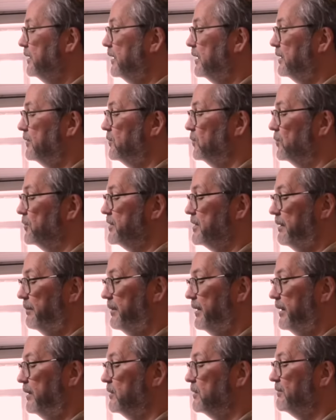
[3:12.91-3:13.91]
And of course
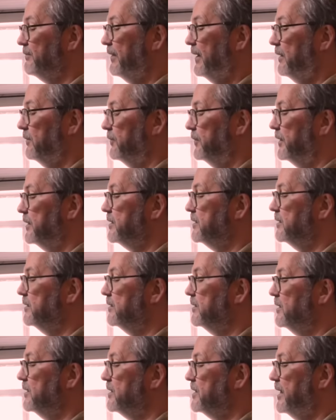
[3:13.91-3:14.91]
somebody else found it
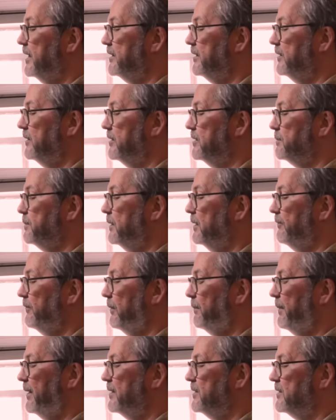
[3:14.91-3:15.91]
and has had a nice
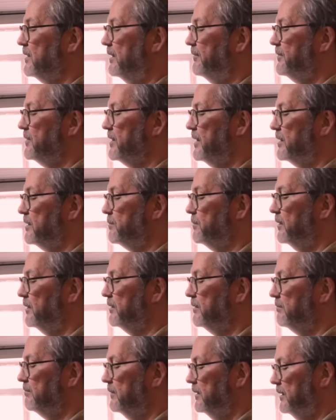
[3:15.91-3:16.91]
perfect pencil ever since,
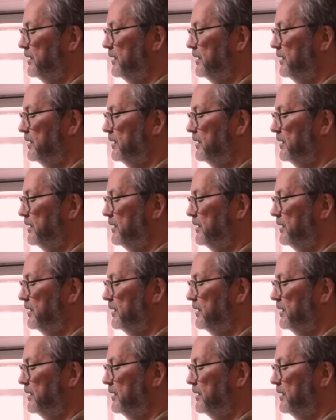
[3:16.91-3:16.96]
worth